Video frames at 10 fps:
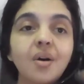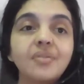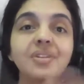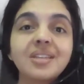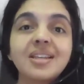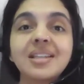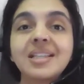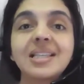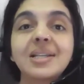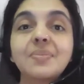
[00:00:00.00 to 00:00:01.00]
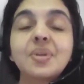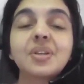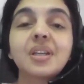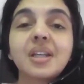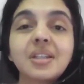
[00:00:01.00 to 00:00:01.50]
of the series that I'm
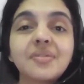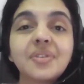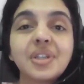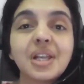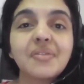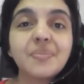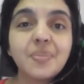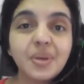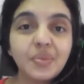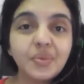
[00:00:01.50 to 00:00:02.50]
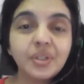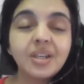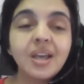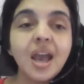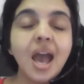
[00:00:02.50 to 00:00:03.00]
creating for DELF
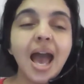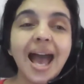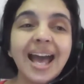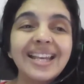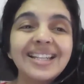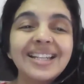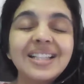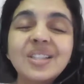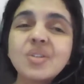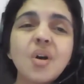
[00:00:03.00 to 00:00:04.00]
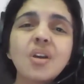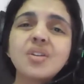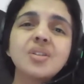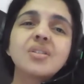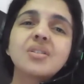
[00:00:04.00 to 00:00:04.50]
B1, and it's
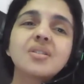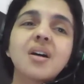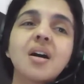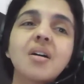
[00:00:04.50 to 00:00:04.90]
not just